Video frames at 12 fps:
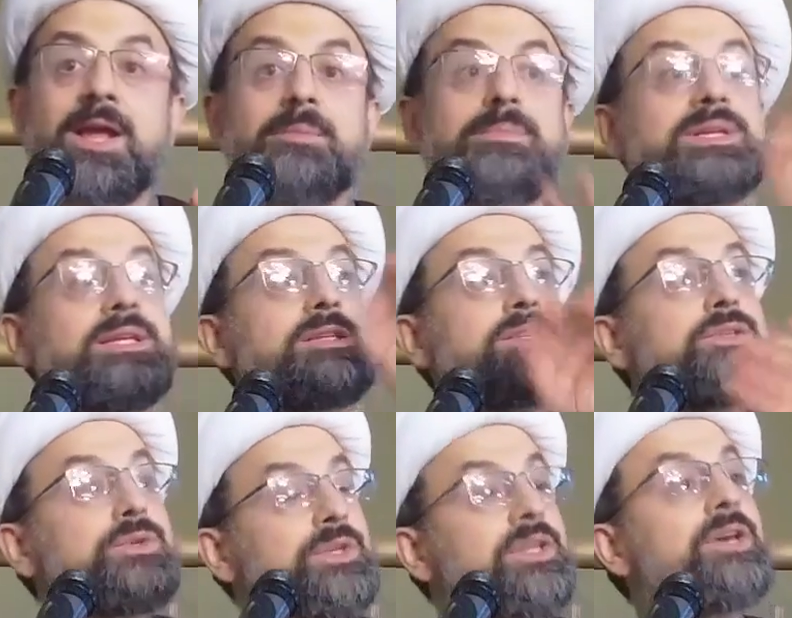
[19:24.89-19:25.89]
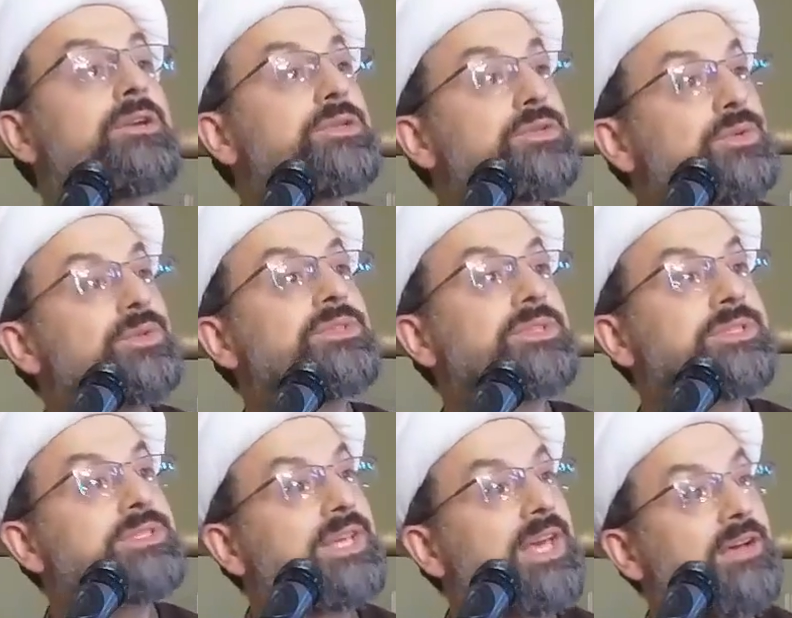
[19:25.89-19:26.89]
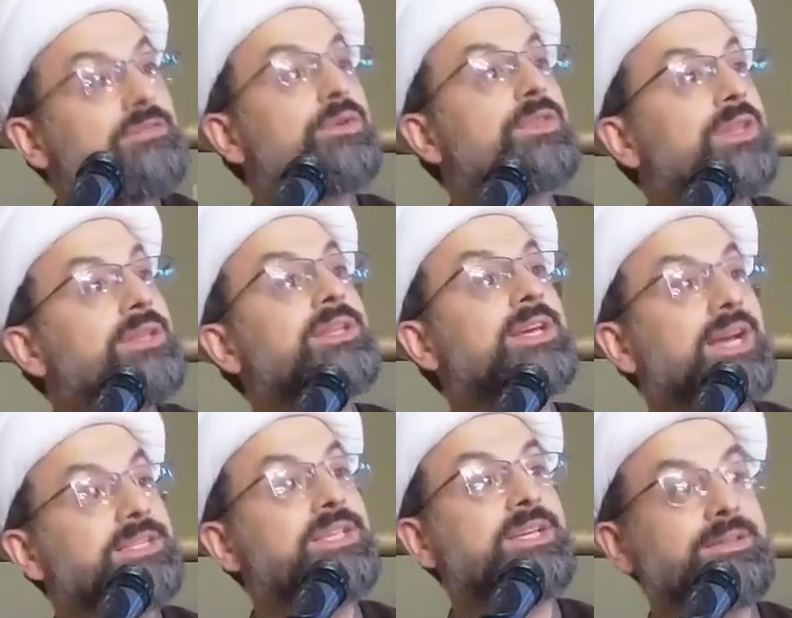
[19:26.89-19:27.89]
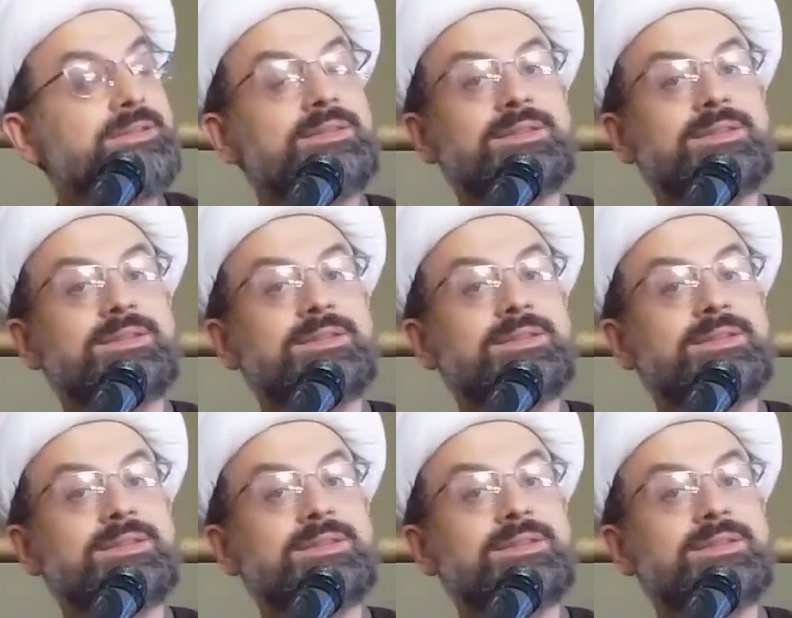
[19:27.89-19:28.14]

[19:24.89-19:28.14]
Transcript: But in Sunni resources, they have authentic hadith